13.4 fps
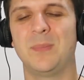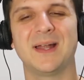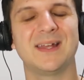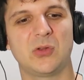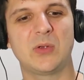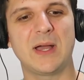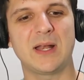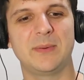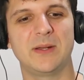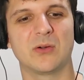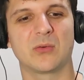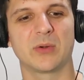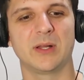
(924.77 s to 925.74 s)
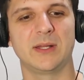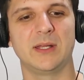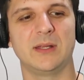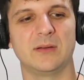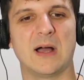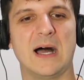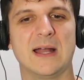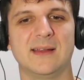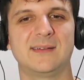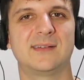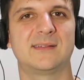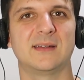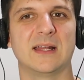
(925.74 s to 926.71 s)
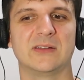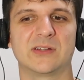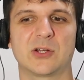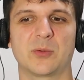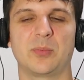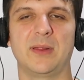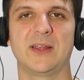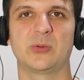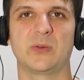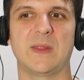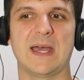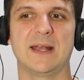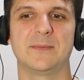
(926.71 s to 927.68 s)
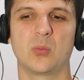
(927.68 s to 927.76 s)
But you got to be in a really honest and secure place with that